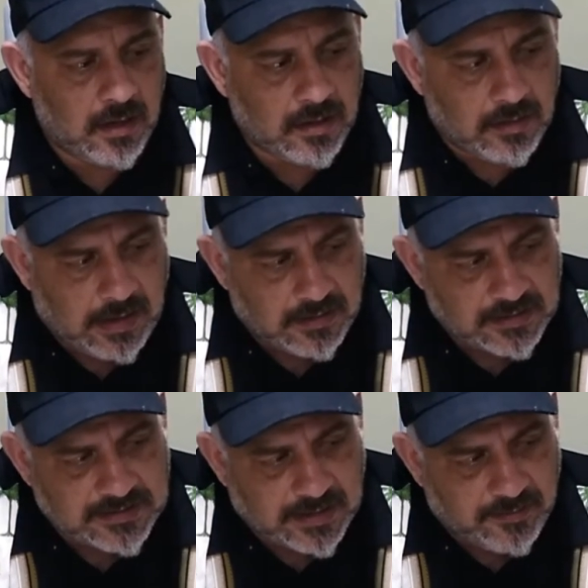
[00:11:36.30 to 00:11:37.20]
and
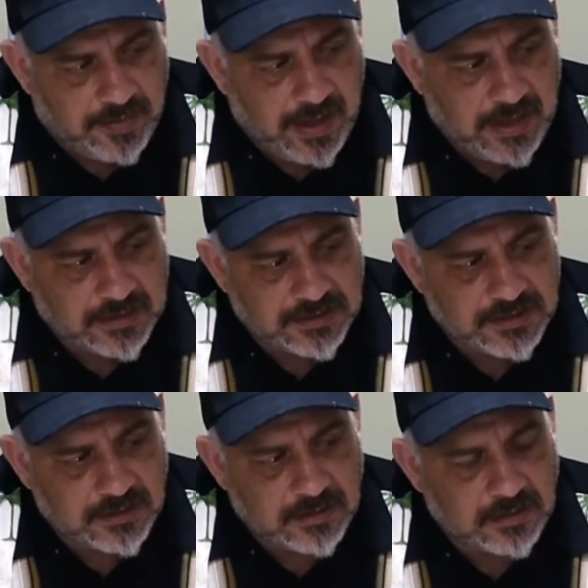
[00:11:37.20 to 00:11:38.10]

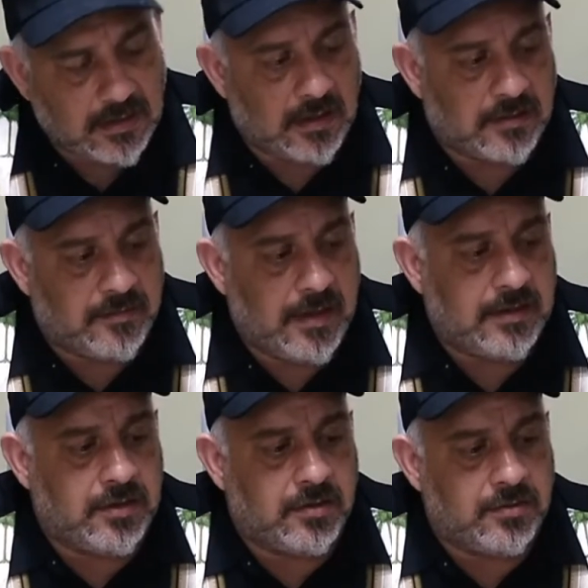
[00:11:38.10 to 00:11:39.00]
the
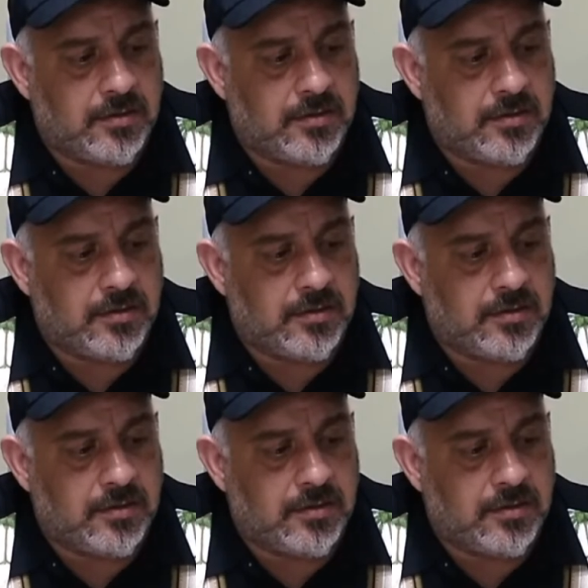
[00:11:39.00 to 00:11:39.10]
menu,